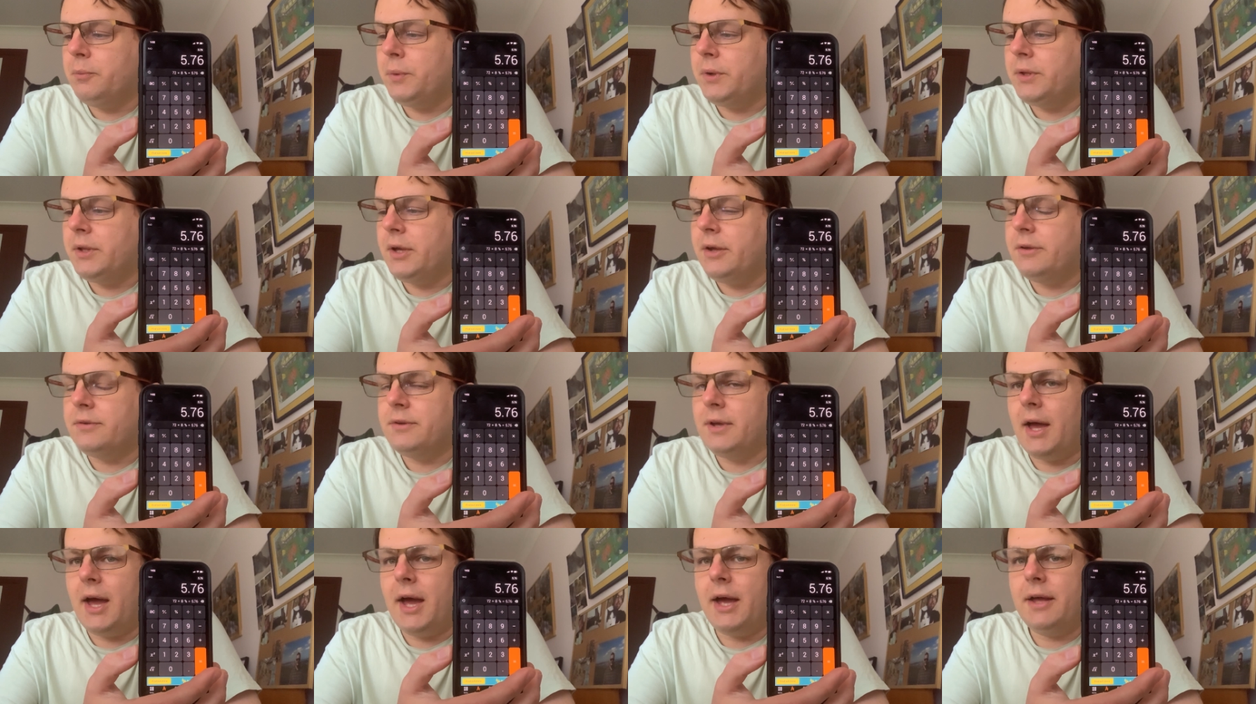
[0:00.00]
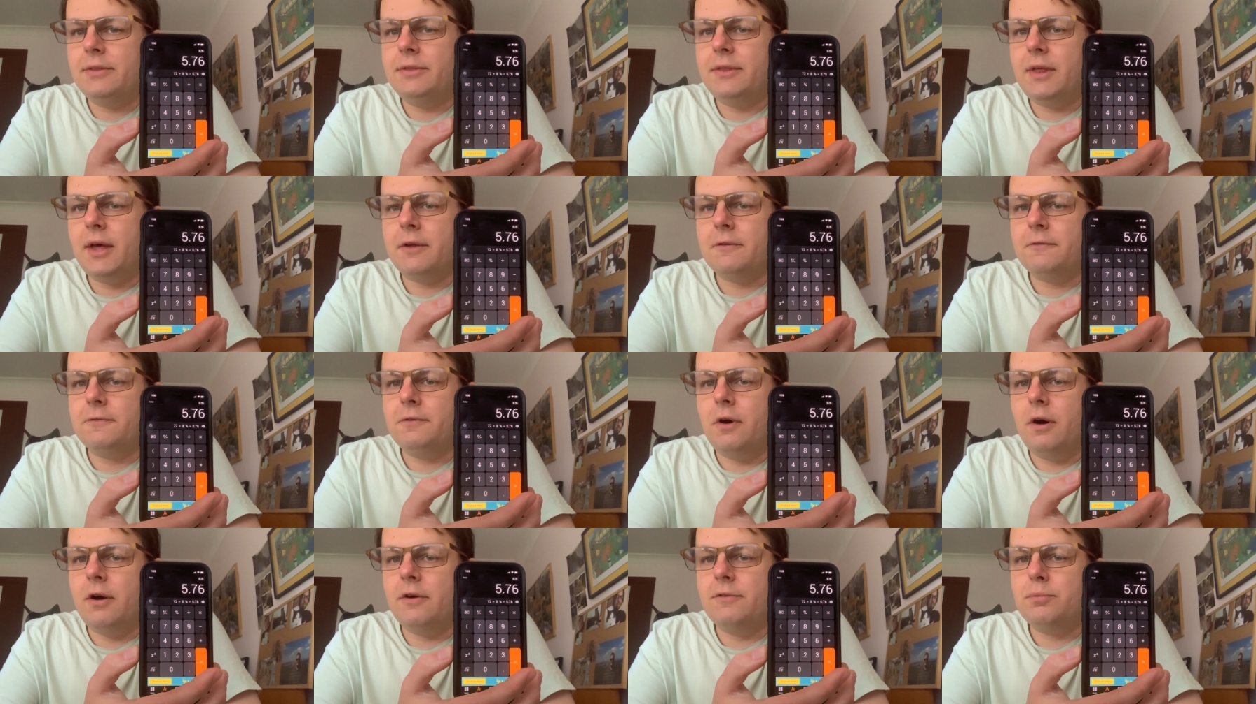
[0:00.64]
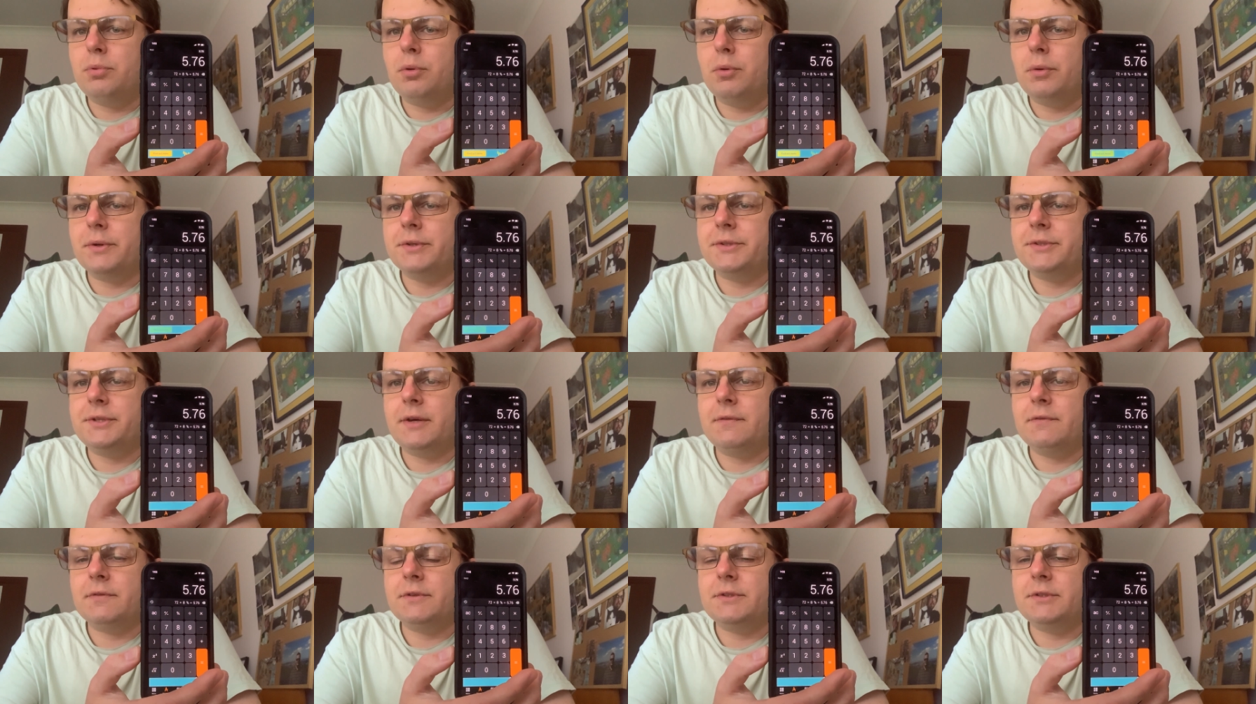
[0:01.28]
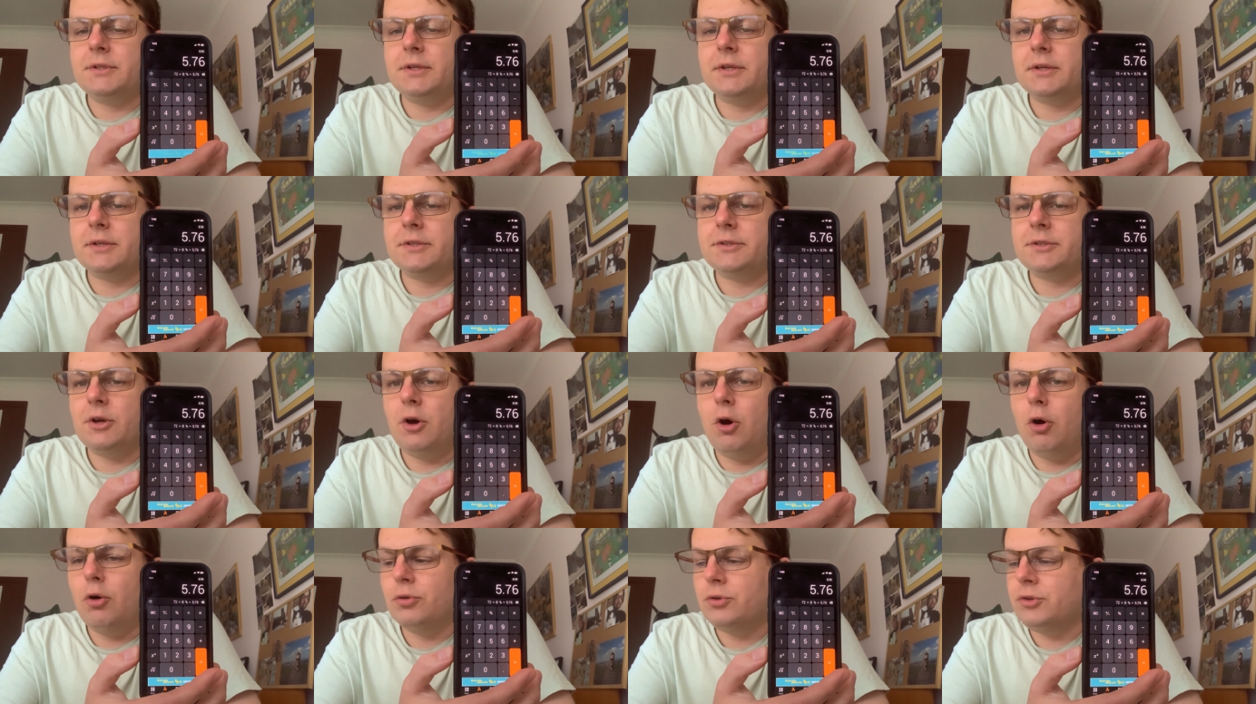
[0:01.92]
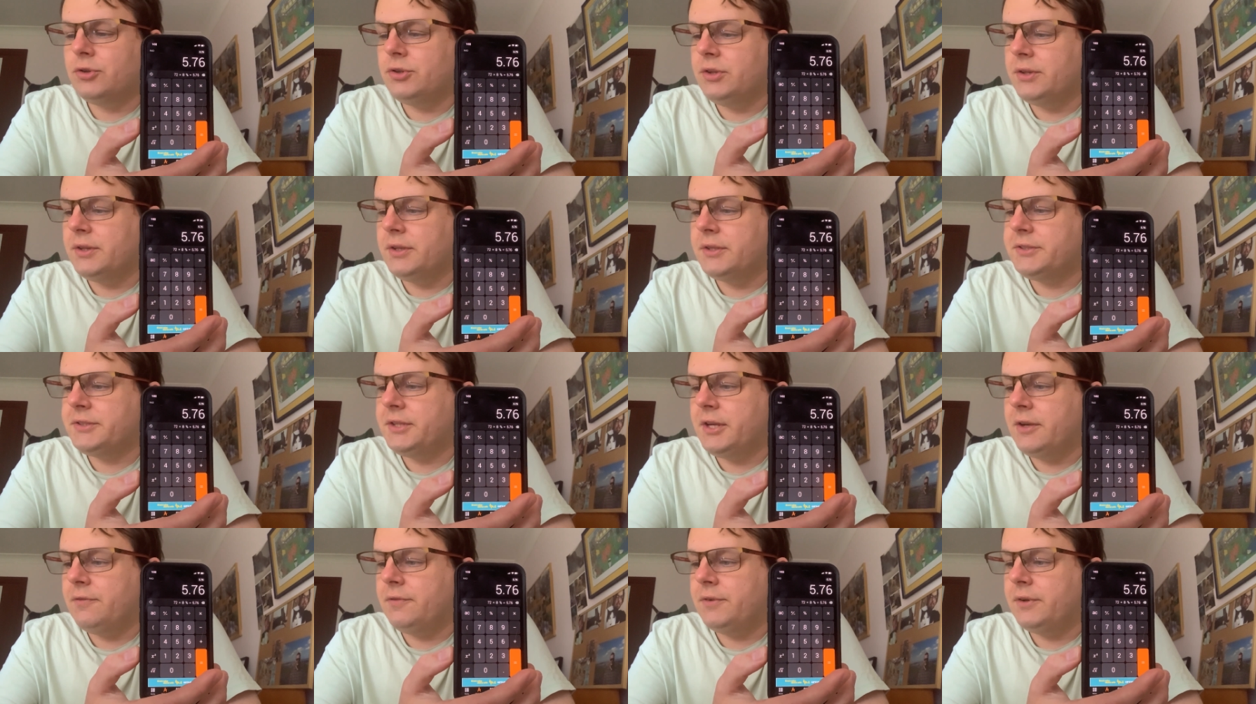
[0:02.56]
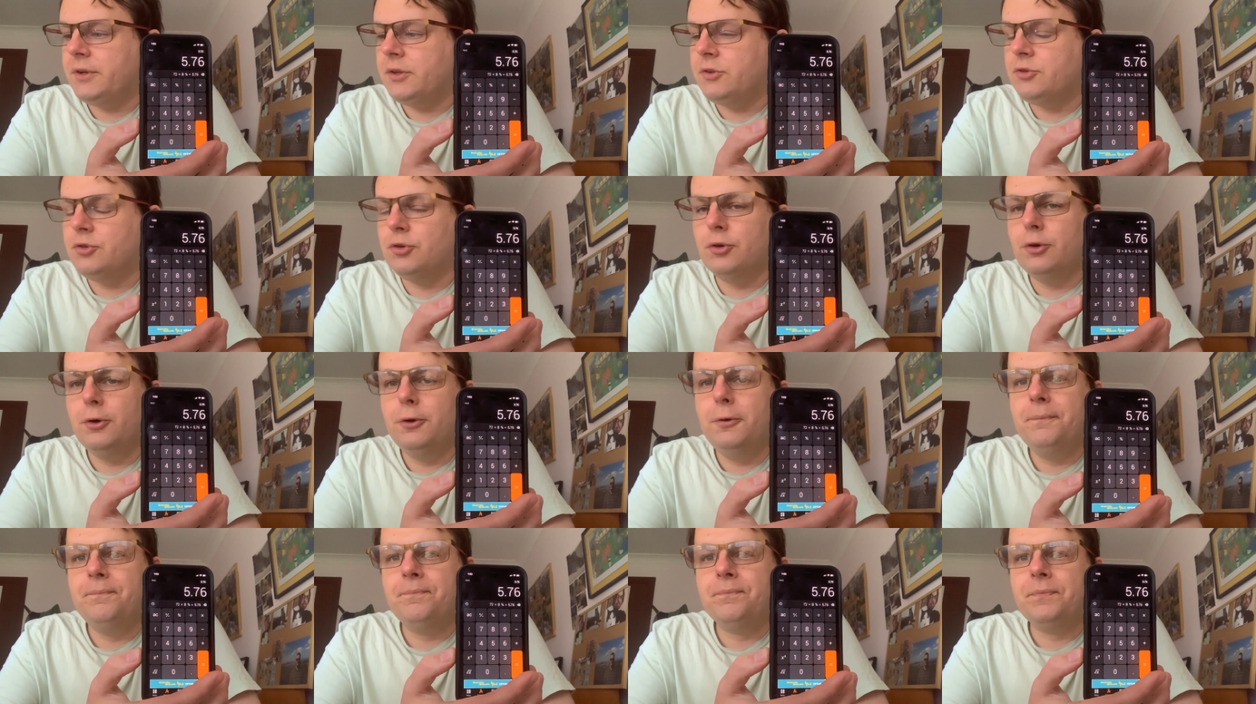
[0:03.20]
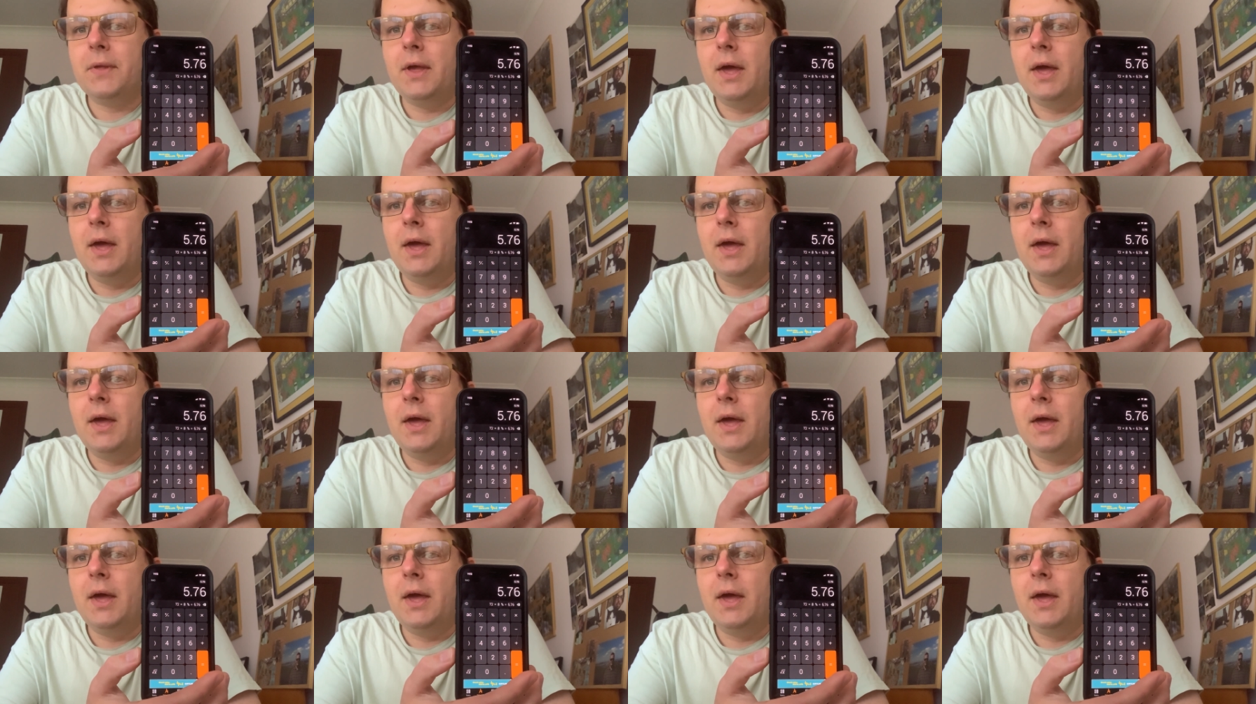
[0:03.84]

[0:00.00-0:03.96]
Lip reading: we need to add that 5.76 onto the 72.